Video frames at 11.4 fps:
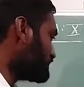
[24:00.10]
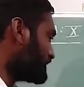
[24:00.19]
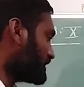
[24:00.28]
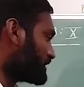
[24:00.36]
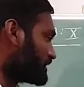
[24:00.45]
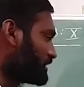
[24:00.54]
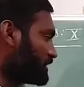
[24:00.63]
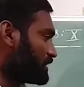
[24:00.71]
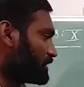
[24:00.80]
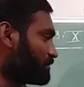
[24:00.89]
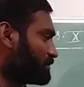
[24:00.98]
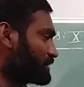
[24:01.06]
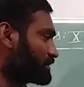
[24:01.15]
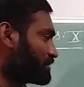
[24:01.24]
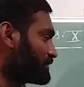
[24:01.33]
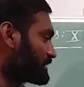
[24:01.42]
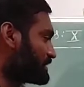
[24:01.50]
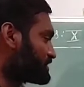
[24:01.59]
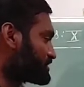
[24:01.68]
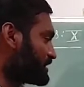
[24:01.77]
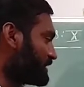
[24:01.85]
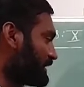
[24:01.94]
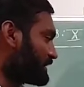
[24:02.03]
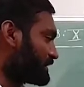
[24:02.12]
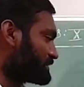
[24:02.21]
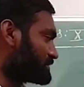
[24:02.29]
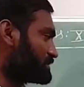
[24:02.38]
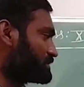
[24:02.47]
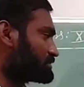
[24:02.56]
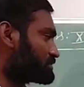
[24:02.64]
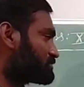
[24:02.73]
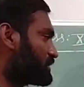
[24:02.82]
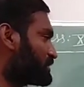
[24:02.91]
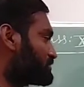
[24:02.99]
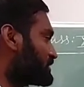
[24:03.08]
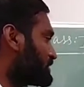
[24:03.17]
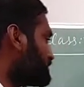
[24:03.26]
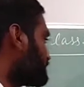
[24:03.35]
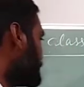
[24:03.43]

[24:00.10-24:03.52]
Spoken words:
for milk of magnesia antacids we are using.